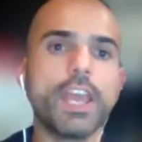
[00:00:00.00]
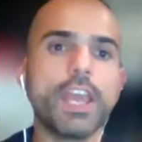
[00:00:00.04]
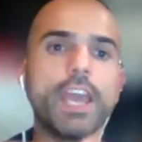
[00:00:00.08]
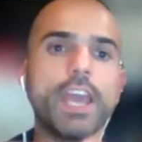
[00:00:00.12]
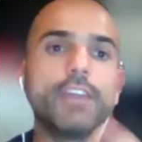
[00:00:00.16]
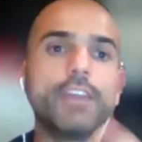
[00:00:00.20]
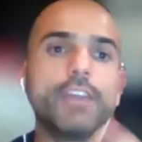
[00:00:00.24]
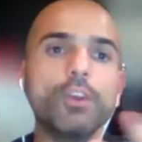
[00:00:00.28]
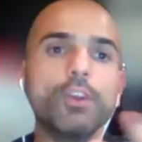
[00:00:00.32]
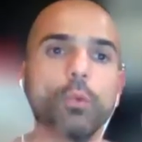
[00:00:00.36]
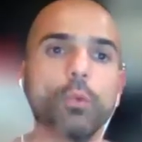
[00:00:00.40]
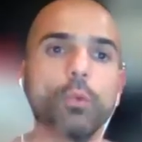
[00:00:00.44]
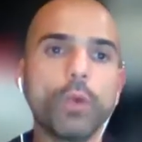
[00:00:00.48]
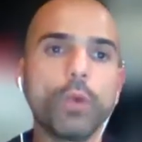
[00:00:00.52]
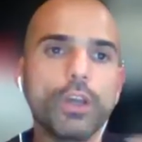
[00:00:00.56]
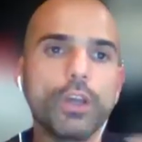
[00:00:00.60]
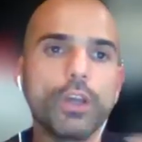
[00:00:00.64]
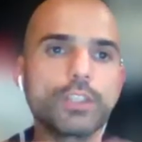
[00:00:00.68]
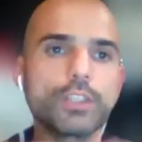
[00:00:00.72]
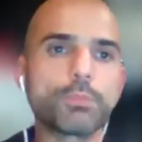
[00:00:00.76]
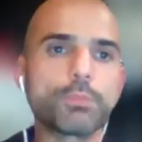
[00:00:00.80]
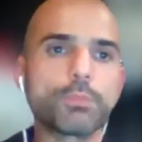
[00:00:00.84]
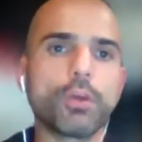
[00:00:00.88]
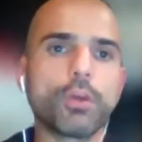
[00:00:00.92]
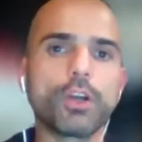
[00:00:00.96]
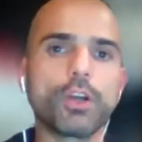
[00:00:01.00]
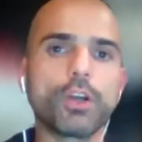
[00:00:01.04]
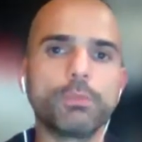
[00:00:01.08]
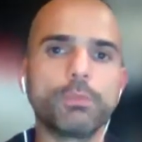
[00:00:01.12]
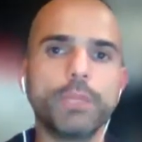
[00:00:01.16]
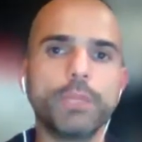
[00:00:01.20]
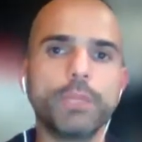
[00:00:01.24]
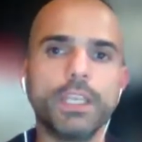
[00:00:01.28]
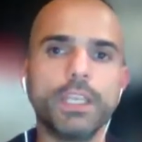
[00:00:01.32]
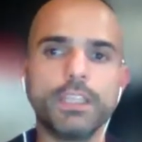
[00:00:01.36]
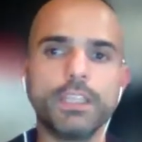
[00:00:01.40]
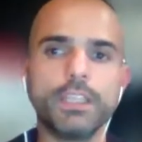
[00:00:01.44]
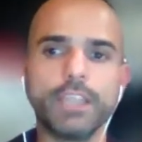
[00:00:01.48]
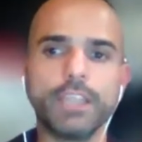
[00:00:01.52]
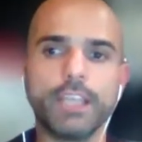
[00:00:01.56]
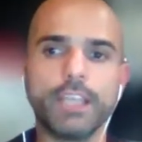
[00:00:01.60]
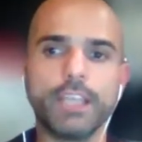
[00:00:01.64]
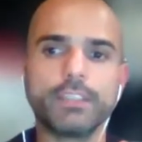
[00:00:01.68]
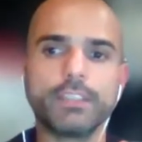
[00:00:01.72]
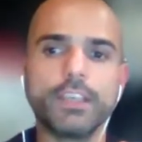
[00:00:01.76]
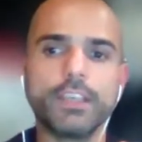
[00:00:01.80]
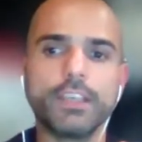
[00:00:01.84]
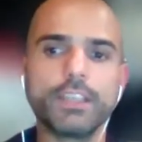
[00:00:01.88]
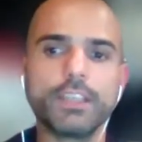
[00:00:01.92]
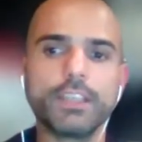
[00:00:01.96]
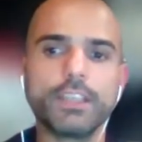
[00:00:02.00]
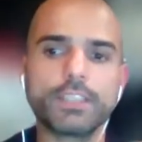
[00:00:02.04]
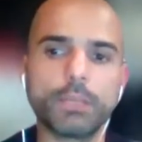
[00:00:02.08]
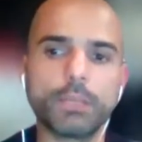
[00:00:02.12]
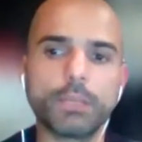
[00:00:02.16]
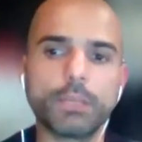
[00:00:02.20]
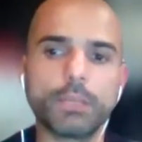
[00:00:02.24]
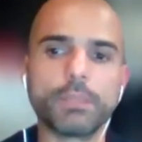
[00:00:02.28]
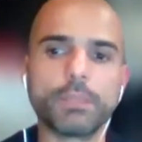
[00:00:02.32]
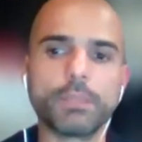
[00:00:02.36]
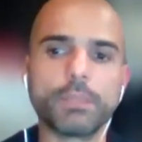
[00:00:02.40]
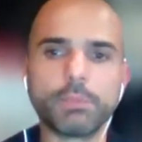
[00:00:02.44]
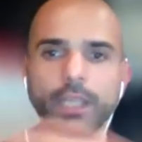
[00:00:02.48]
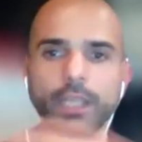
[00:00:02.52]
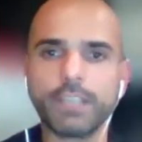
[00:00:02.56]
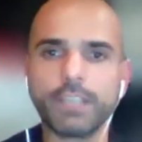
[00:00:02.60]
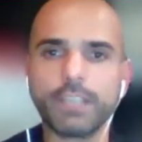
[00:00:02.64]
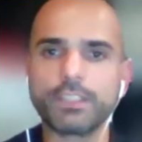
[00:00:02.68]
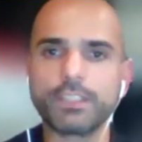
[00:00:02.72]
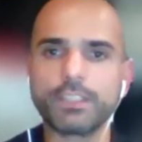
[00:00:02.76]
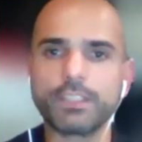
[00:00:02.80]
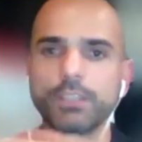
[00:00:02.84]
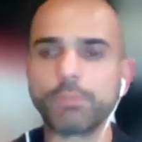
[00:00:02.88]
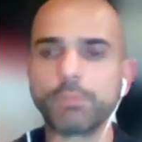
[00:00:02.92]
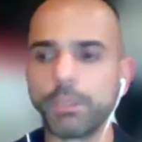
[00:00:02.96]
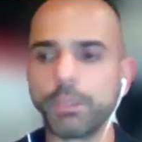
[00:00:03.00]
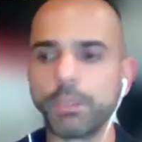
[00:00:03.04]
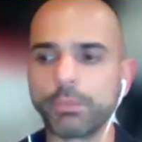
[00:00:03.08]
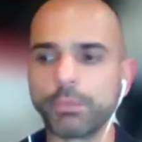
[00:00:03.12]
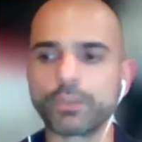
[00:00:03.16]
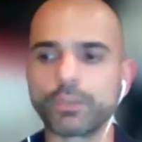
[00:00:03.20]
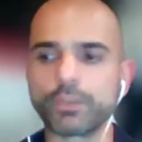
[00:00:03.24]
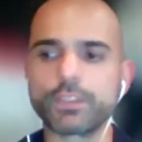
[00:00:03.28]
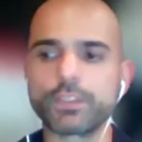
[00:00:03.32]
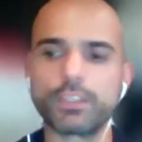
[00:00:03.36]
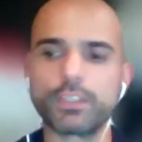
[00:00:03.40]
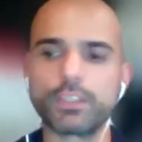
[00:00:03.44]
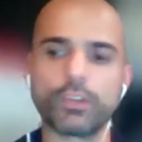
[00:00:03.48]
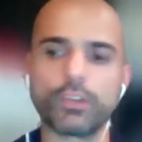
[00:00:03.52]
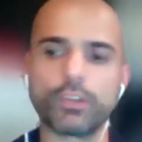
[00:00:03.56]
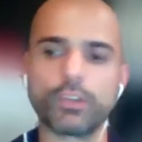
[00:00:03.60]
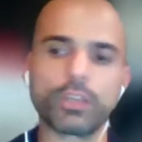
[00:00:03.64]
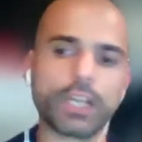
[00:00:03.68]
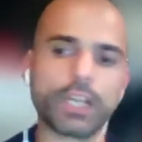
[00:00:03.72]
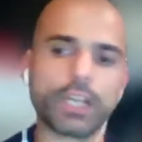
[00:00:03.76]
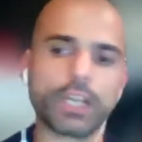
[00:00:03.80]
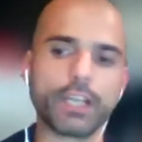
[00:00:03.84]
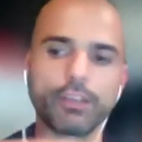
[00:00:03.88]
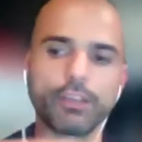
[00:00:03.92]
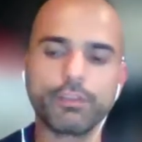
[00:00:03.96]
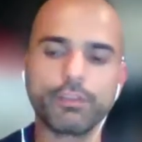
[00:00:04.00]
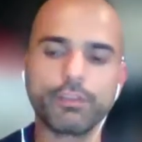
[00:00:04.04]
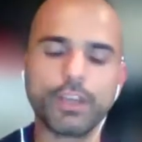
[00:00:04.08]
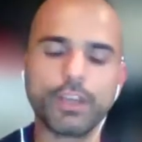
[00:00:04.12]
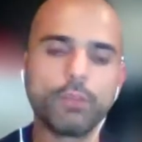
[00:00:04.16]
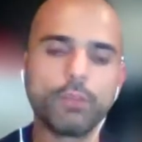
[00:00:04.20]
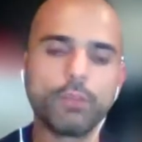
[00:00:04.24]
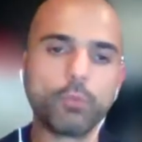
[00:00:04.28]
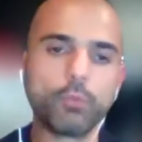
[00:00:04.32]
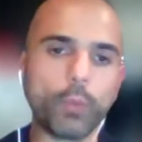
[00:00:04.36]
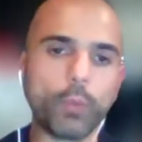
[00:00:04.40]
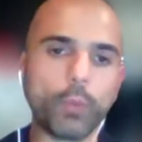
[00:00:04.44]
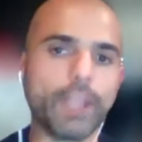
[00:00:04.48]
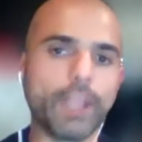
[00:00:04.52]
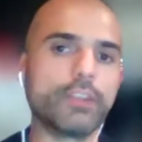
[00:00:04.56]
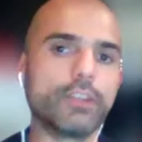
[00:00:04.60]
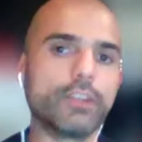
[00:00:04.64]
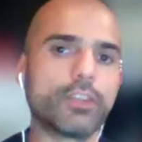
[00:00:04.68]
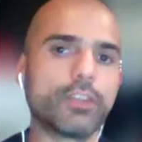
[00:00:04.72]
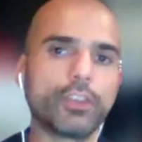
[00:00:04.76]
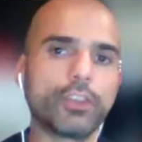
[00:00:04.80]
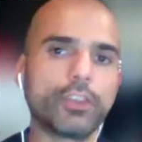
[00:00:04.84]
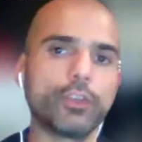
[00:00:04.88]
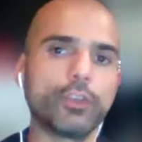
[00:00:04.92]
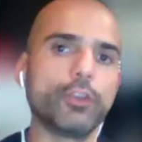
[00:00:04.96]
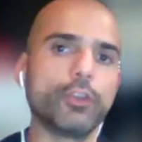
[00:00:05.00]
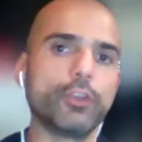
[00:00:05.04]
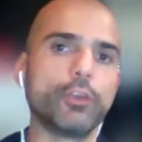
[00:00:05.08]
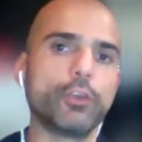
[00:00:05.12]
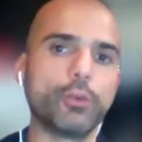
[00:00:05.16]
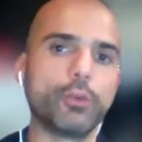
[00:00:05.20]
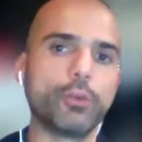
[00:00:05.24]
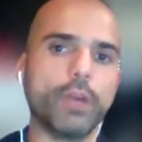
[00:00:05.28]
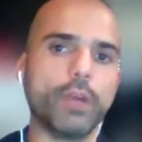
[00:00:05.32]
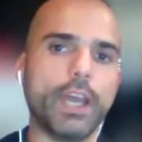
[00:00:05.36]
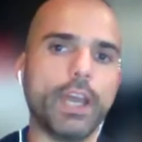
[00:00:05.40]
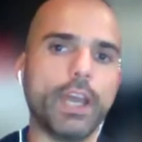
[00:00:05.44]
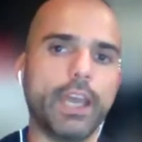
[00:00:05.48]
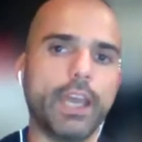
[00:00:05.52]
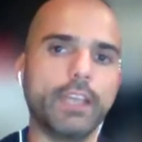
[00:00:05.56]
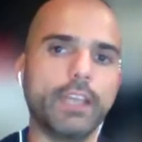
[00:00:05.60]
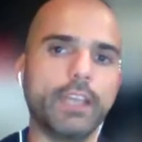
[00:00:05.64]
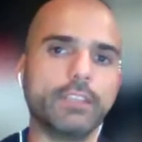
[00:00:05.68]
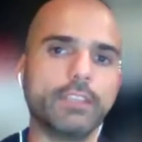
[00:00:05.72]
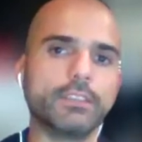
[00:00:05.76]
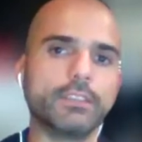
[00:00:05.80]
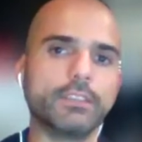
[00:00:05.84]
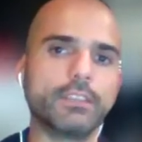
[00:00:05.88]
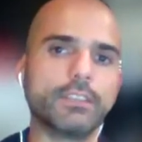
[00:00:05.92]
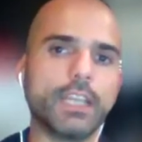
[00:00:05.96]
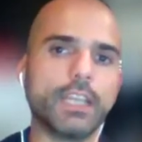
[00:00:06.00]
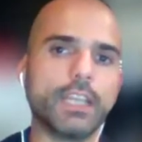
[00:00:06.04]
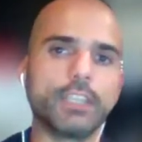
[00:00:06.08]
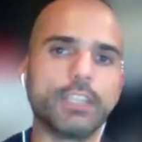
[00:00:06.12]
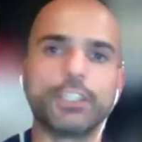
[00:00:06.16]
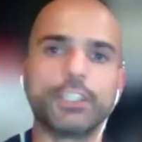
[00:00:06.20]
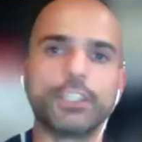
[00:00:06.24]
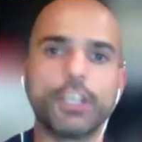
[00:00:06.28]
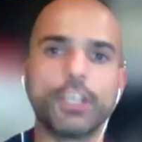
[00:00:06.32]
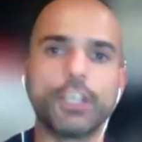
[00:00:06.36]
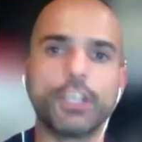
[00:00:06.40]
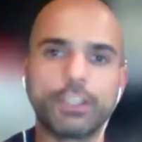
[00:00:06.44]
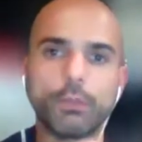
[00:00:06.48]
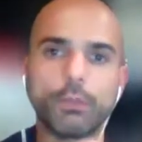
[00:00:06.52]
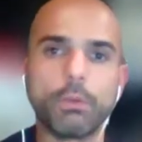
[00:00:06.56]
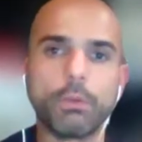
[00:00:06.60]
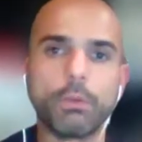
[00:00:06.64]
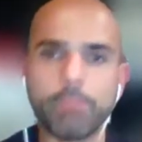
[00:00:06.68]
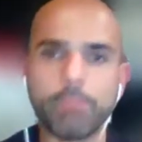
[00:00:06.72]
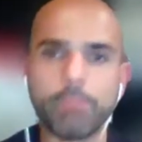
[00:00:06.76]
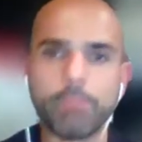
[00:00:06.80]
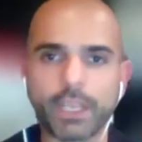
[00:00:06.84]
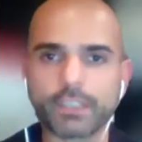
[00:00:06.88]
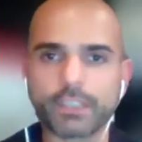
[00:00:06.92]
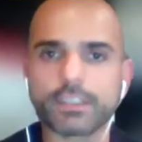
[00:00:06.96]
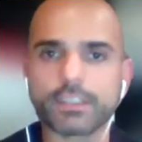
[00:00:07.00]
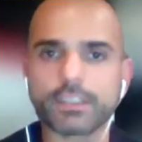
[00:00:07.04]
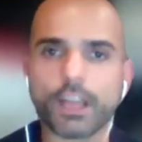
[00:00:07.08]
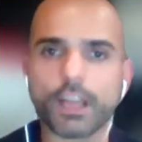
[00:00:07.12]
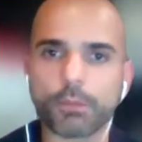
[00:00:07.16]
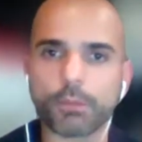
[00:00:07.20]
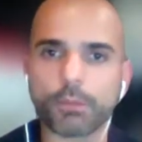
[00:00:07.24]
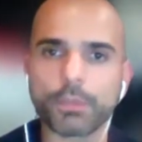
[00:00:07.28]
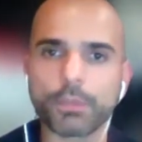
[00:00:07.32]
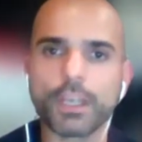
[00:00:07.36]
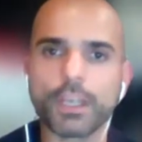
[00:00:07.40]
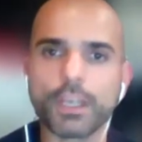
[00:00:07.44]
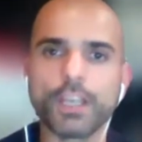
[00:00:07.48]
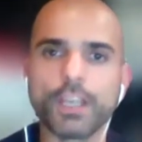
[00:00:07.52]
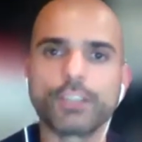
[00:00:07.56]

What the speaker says: And the worst part being that some of the places people still kind of went through and they were mixed up.